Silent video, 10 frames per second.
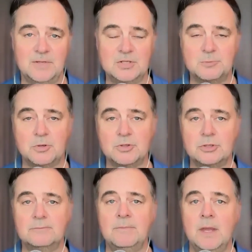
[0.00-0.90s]
This
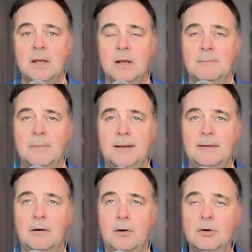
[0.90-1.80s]
person
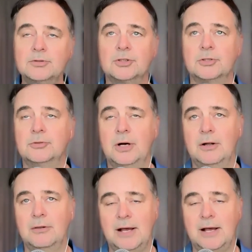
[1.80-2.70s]
might also
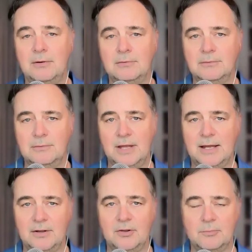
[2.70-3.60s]
allow
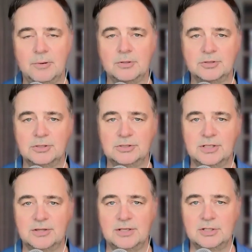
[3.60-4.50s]
that other person to
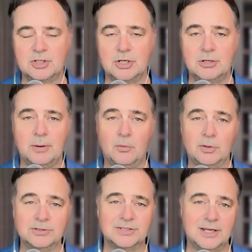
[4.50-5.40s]
set the agenda. But
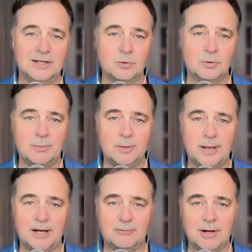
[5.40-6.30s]
once again, we're coming
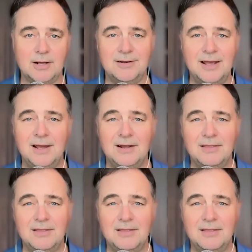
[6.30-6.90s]
back around.